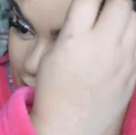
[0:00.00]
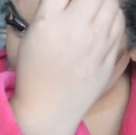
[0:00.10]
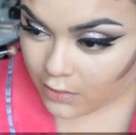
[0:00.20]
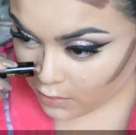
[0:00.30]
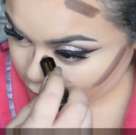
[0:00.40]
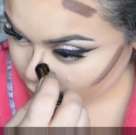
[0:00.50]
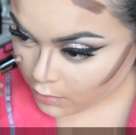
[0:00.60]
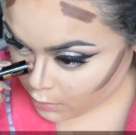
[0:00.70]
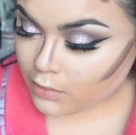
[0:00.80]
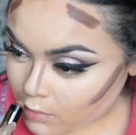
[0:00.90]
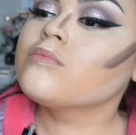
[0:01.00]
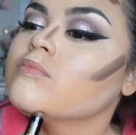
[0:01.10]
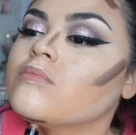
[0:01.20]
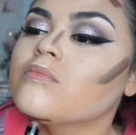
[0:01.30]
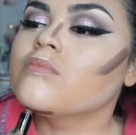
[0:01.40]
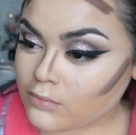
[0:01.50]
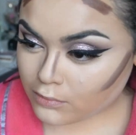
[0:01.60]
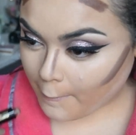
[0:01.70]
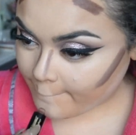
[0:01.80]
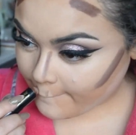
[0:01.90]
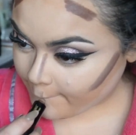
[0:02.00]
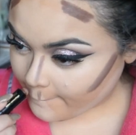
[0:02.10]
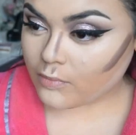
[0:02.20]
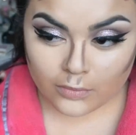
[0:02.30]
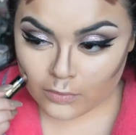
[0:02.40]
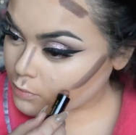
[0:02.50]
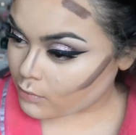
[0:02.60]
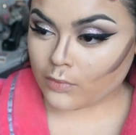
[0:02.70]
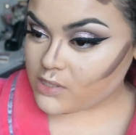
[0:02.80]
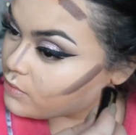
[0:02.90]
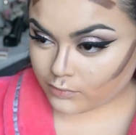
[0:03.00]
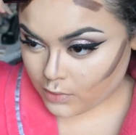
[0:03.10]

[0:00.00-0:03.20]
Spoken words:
concealer stick from Black Radiance as my